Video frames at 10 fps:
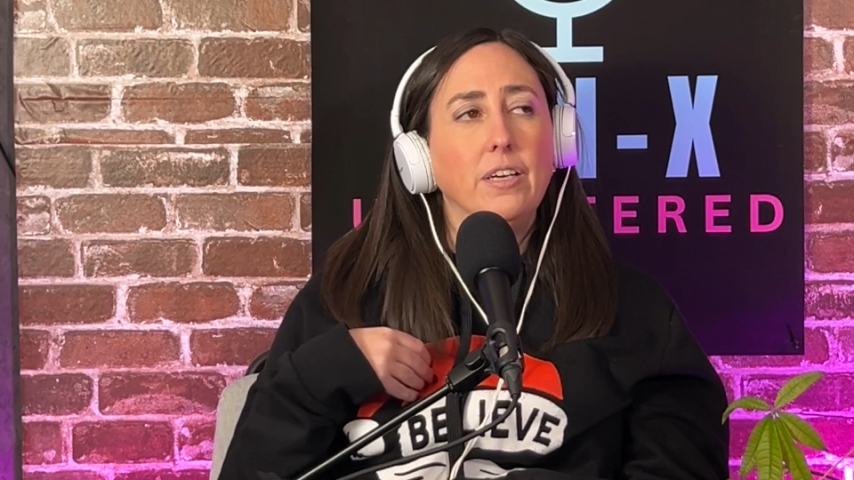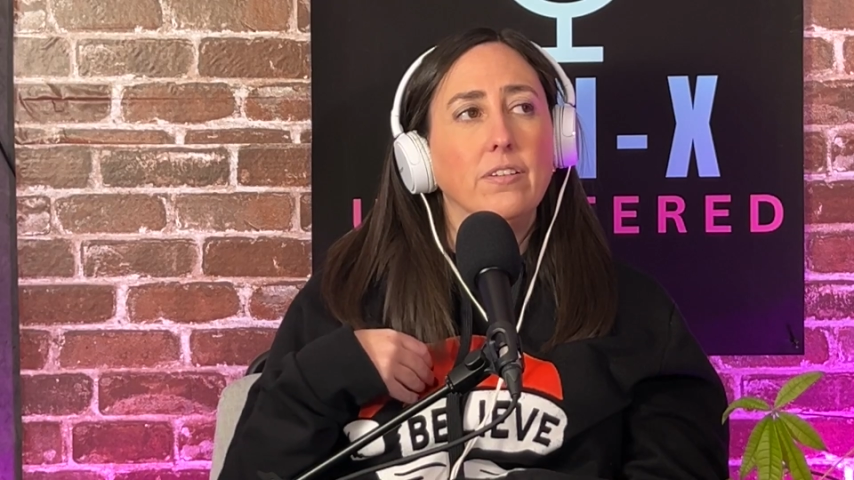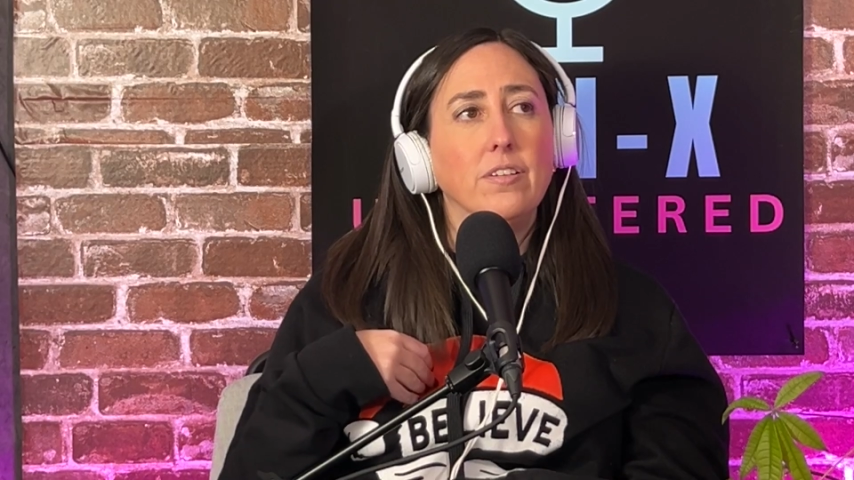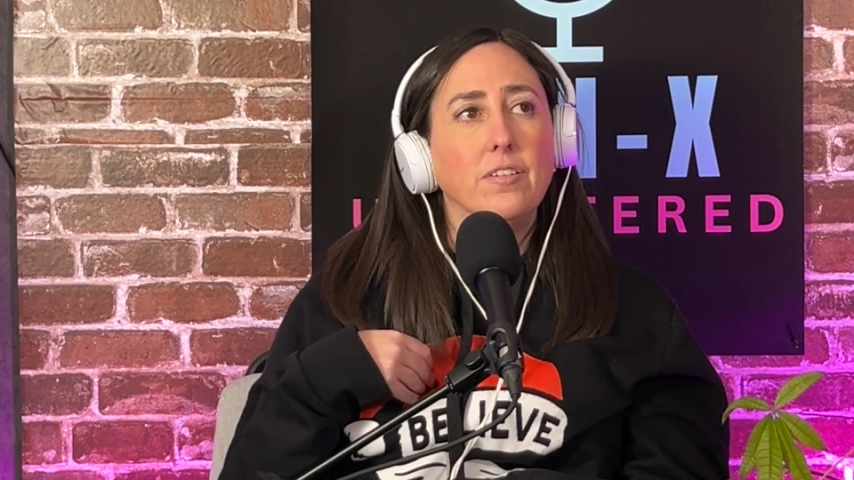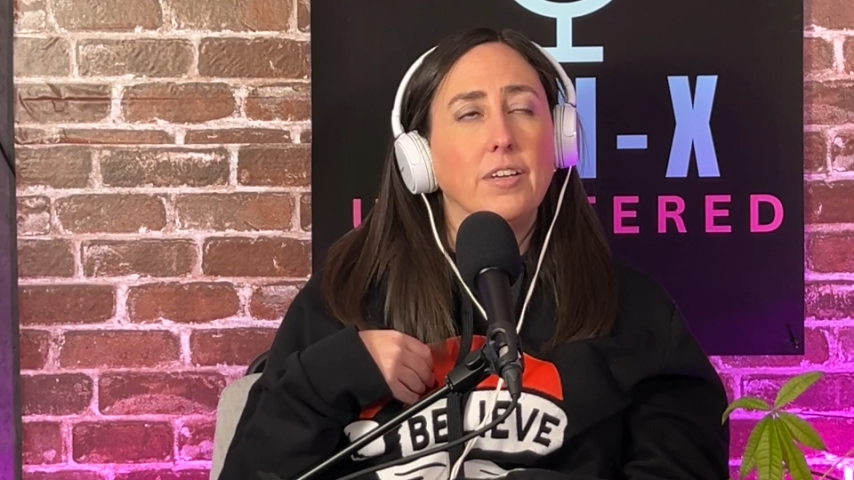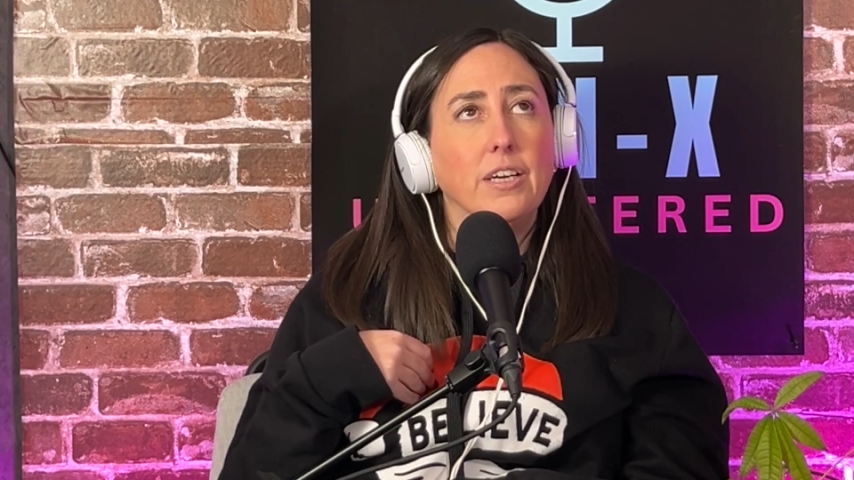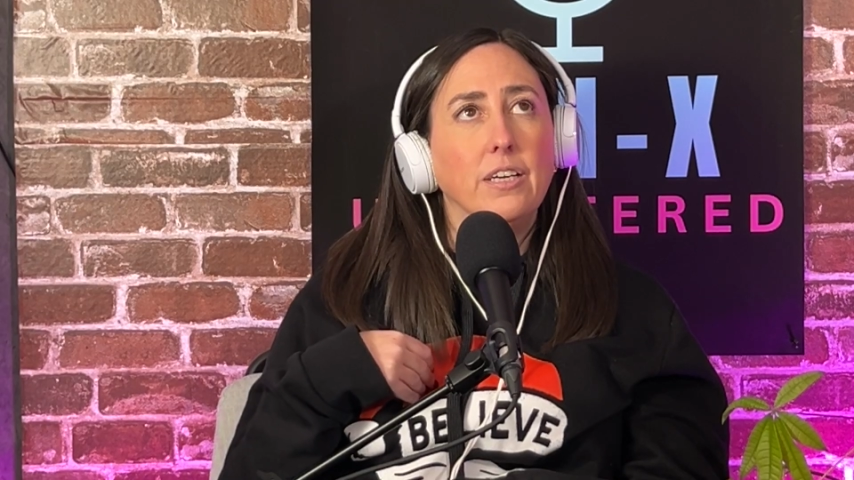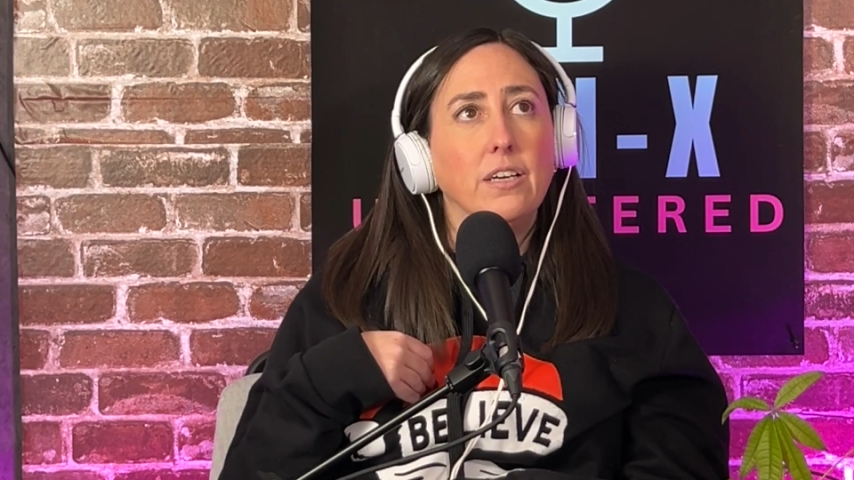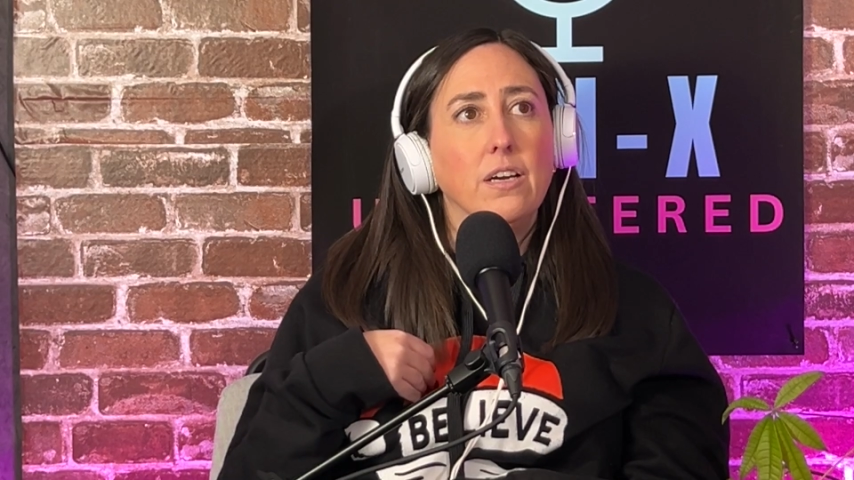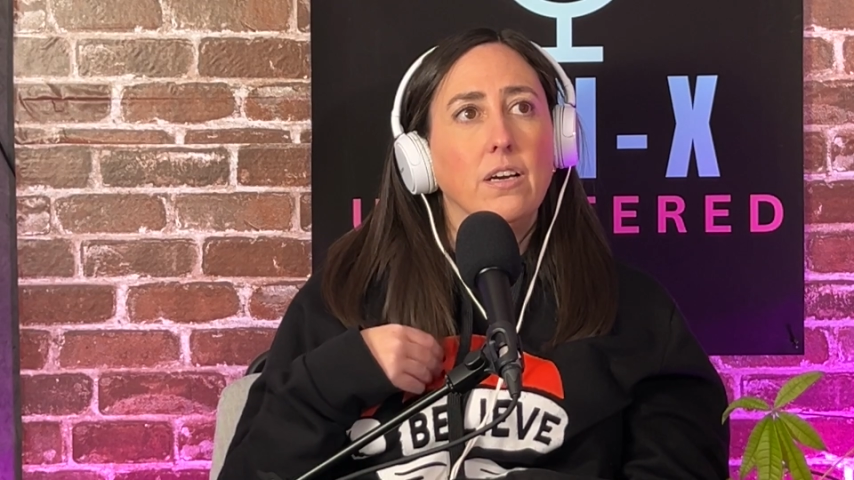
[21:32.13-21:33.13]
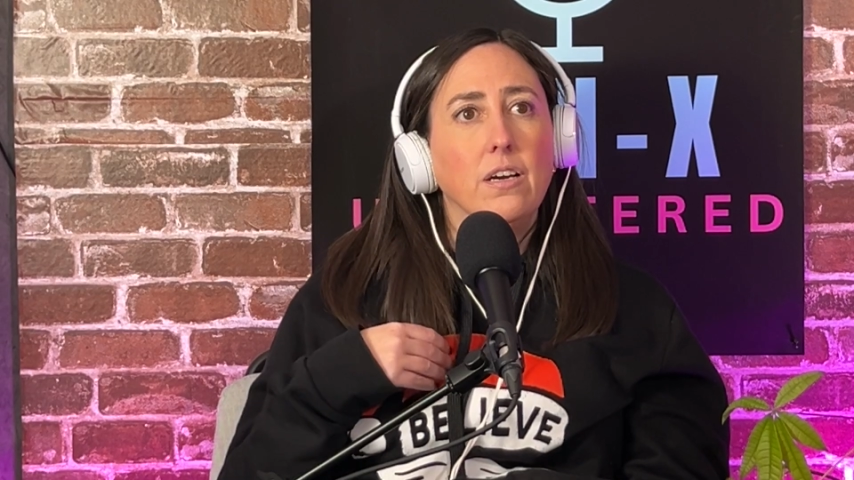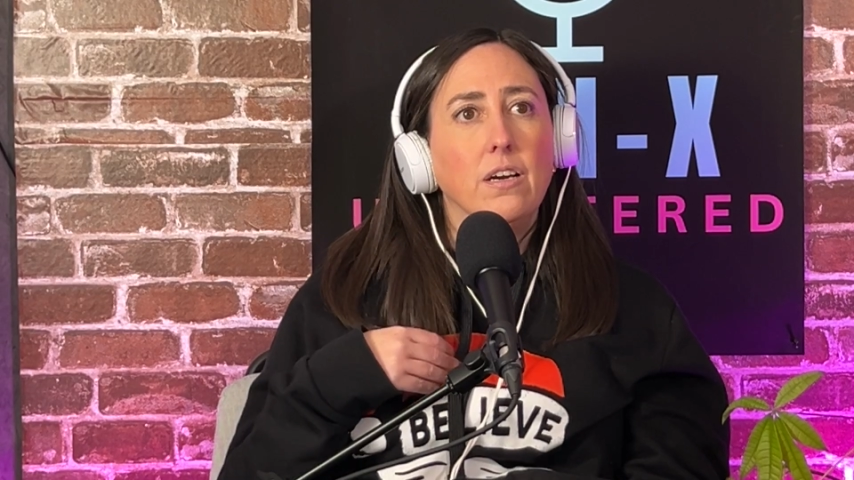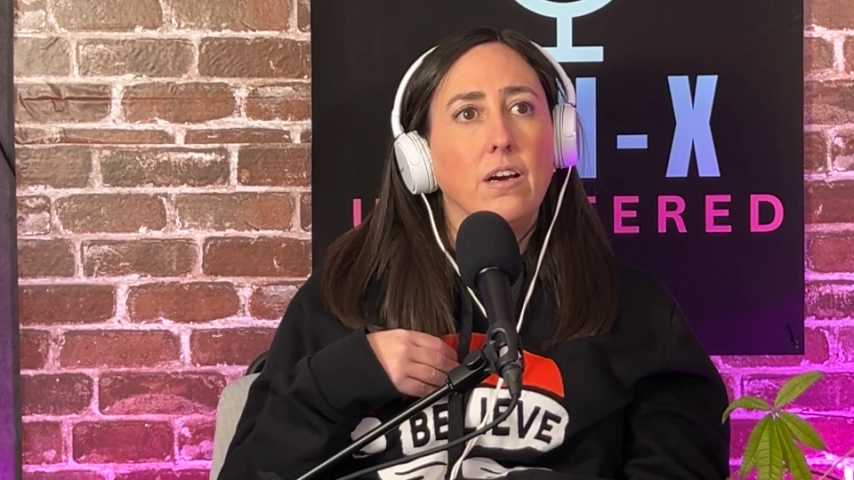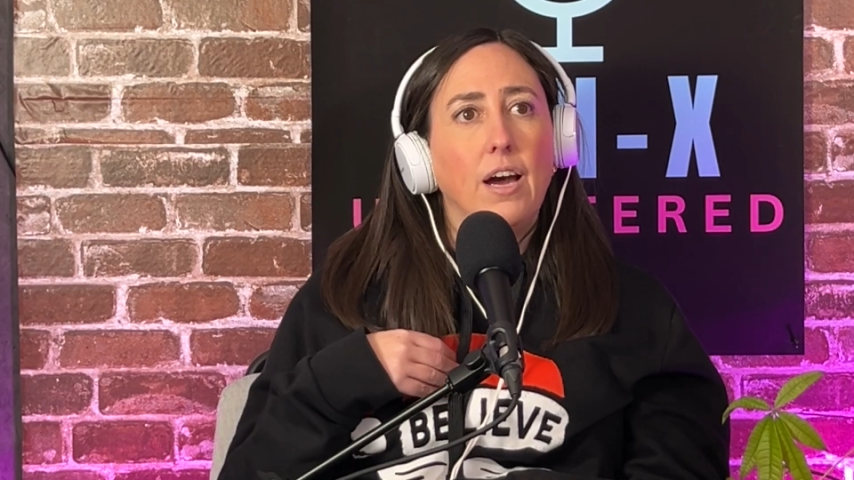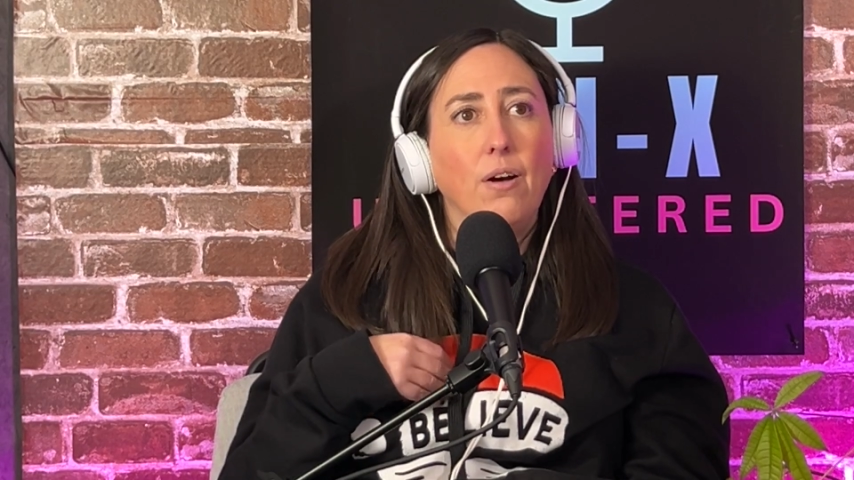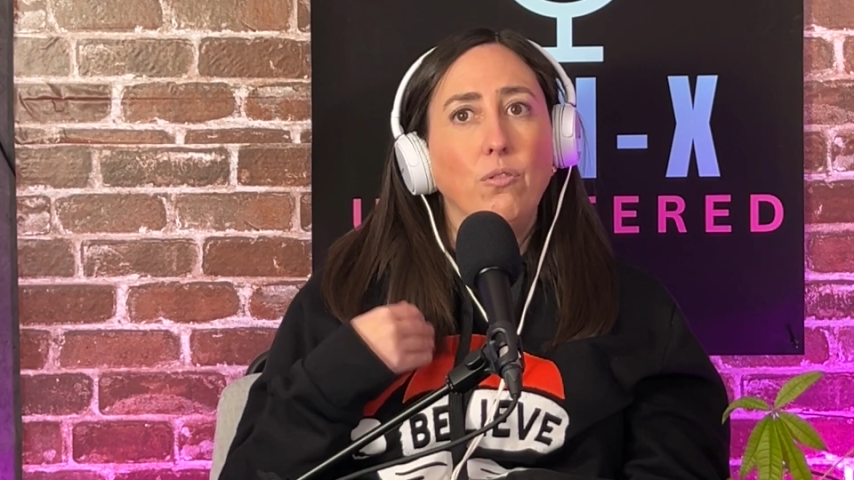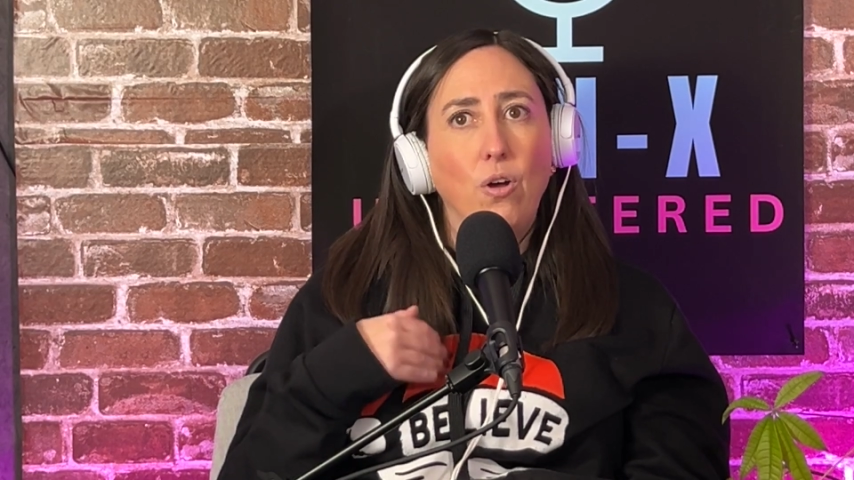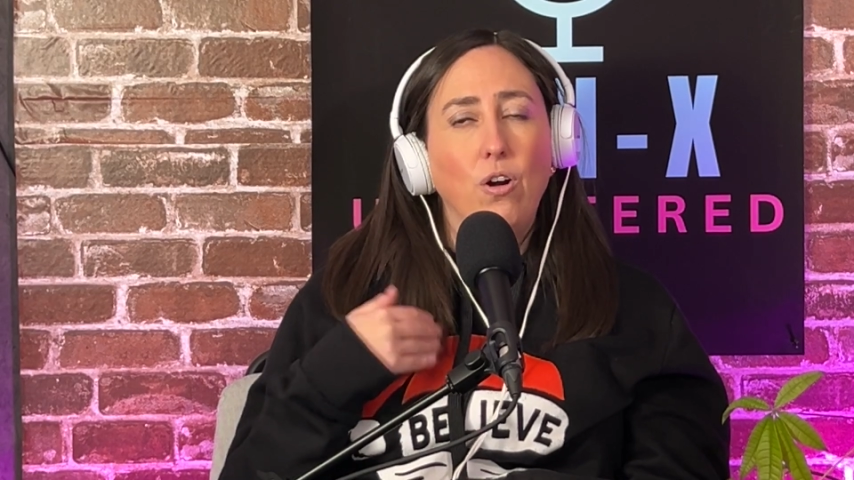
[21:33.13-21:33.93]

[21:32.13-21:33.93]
is like, how